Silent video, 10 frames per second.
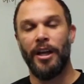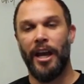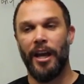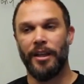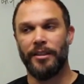
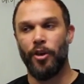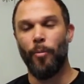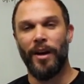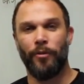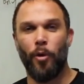and no,
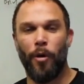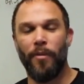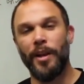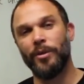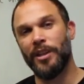mo no more
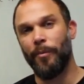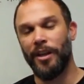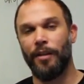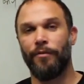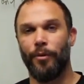money was coming
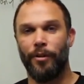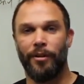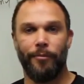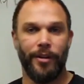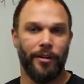in
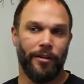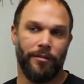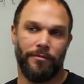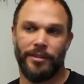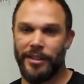for you
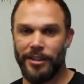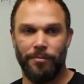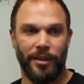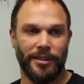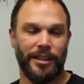know six
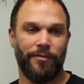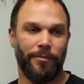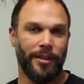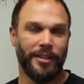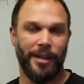months, seven
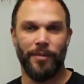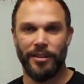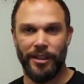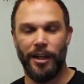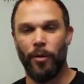months, eight
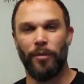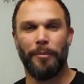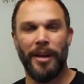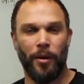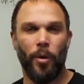months, a year,
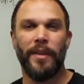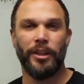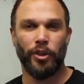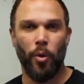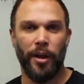depending on when they
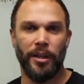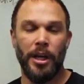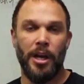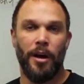joined,